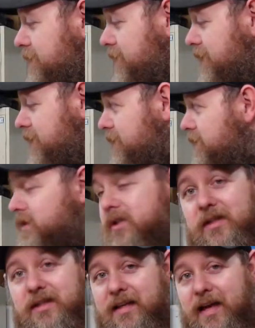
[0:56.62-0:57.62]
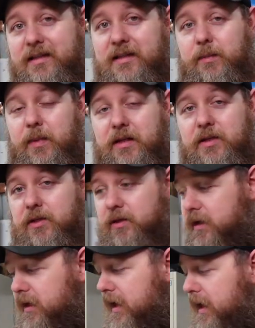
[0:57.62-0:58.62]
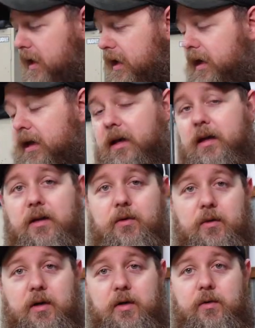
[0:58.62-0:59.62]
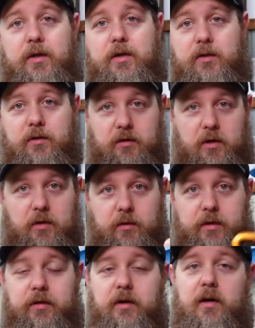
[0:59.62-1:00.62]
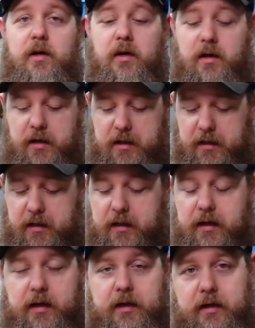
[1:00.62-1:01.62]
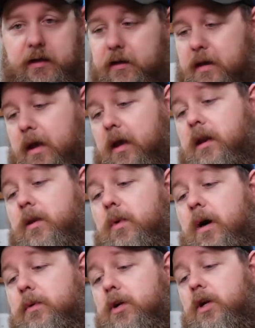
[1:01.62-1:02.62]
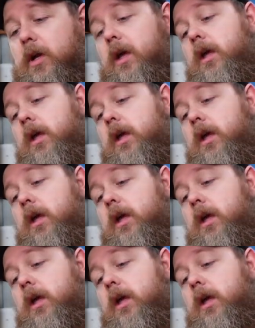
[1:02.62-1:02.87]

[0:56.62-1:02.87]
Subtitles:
we're going to do is just test the based unit, and we're going to go with our anemometer